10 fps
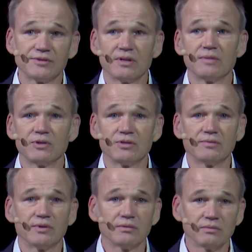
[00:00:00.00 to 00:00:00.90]
an image of
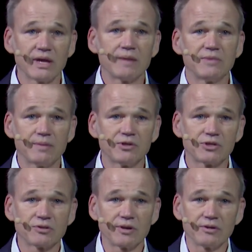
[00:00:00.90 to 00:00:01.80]
a lab
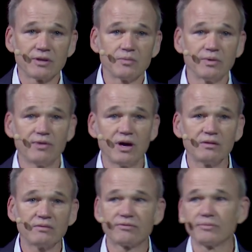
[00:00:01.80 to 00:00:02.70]
demonstrator that we've
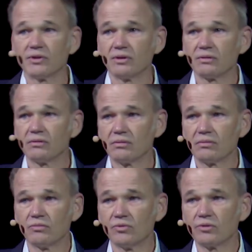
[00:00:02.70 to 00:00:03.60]
hung from the
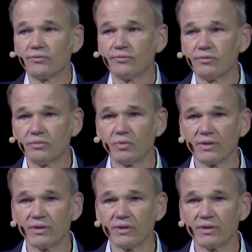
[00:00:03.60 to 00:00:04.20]
roof with